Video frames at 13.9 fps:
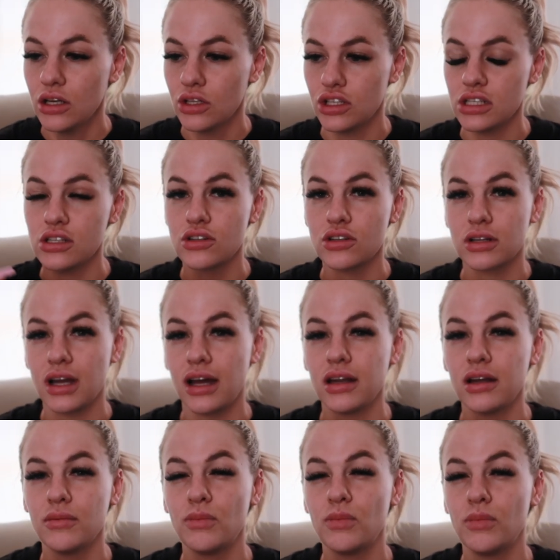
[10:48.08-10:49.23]
just
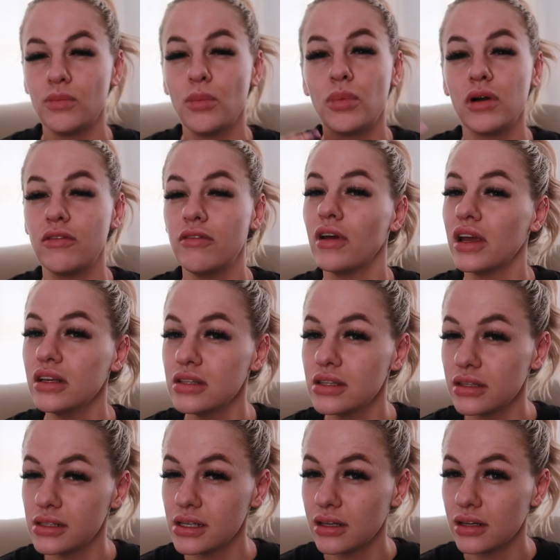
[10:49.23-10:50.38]
kind of
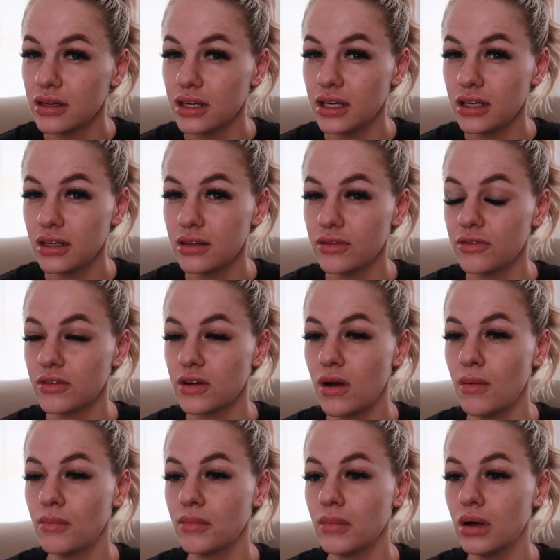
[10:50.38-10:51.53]
prevent it
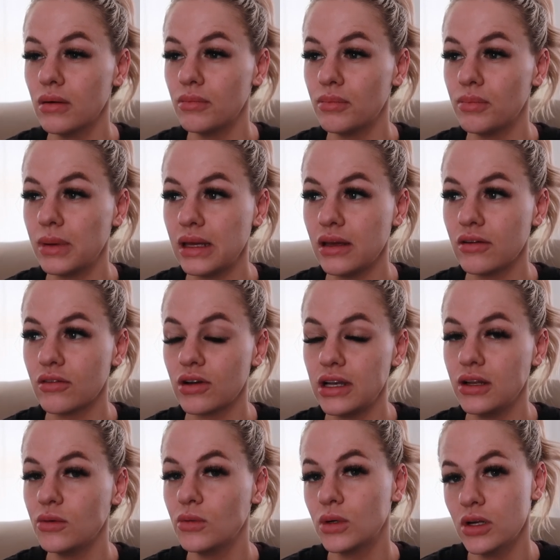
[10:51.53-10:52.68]
from being
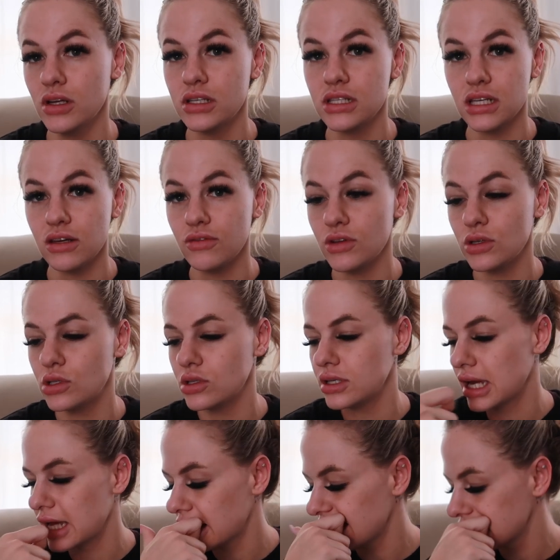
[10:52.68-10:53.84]
really worse if you do
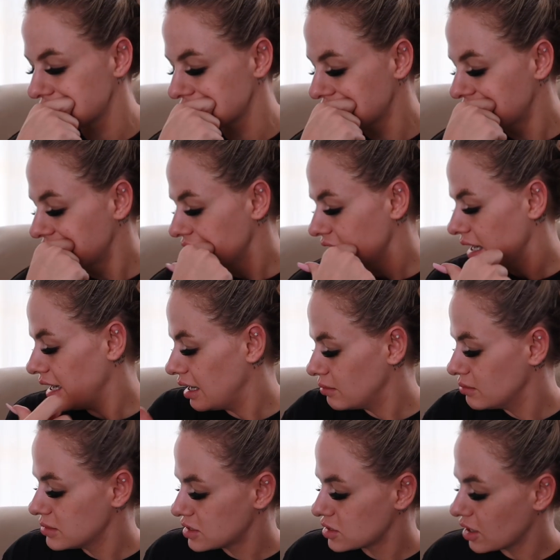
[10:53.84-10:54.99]
get it.
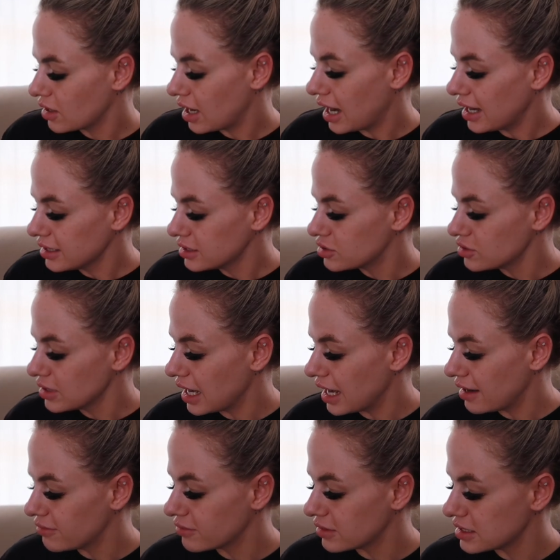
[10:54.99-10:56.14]
So I do
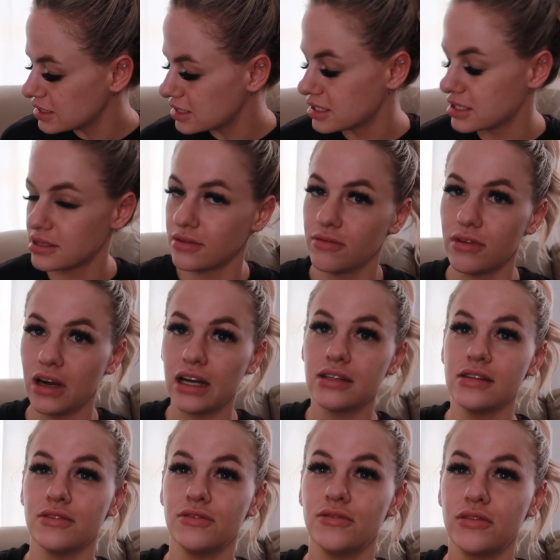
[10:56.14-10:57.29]
have this
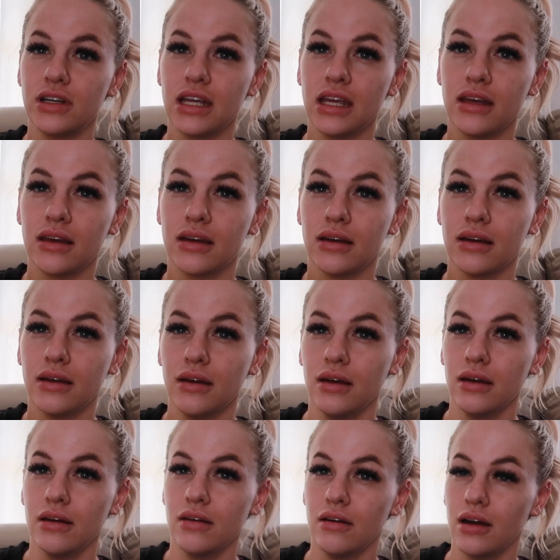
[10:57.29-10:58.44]
VitaFreak
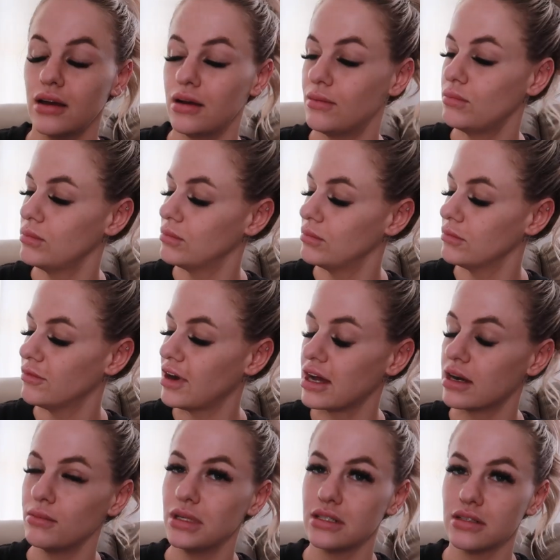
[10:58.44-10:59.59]

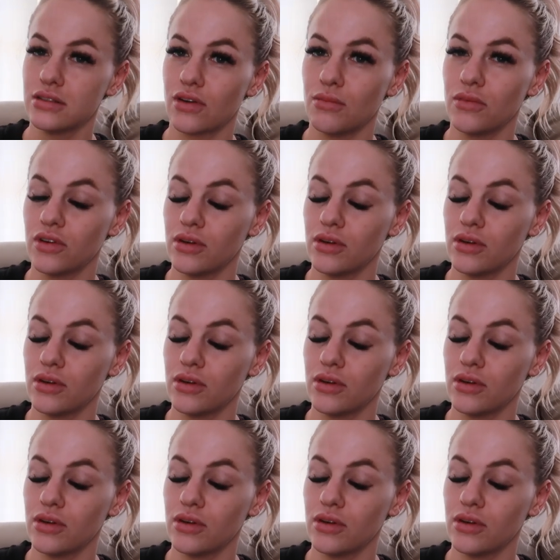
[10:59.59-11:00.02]
vitamins from